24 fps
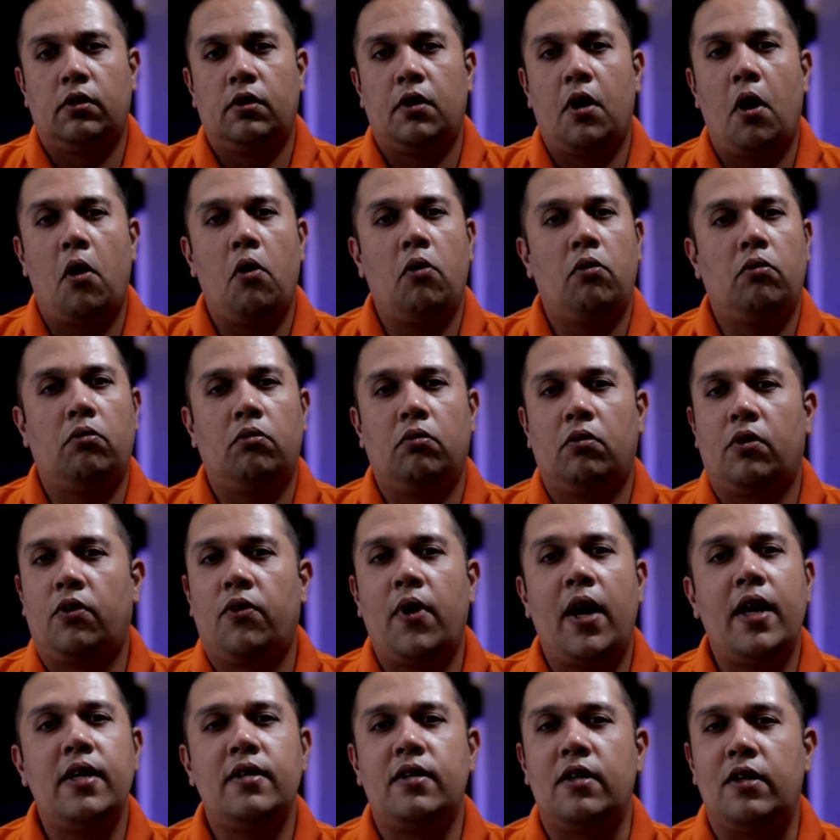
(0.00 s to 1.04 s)
Go
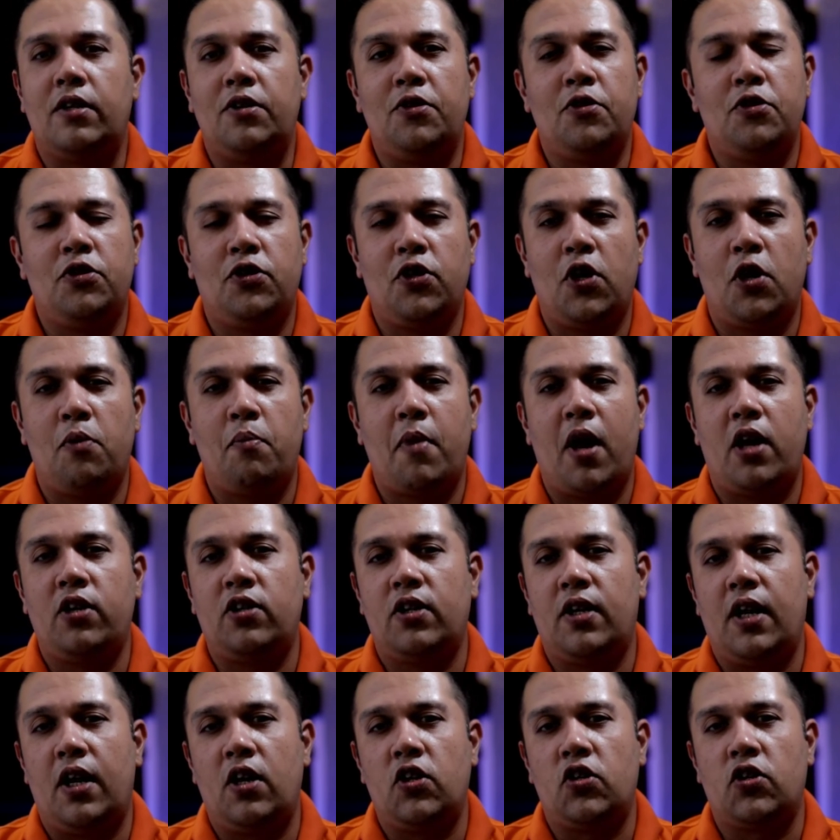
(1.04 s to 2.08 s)
crazy, use your
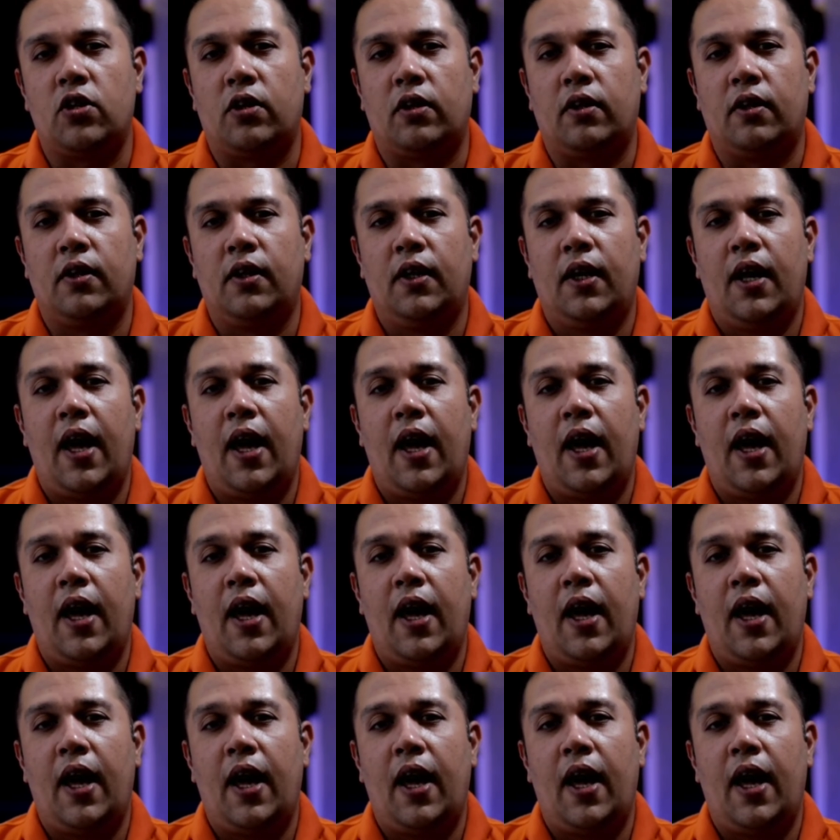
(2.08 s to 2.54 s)
imagination,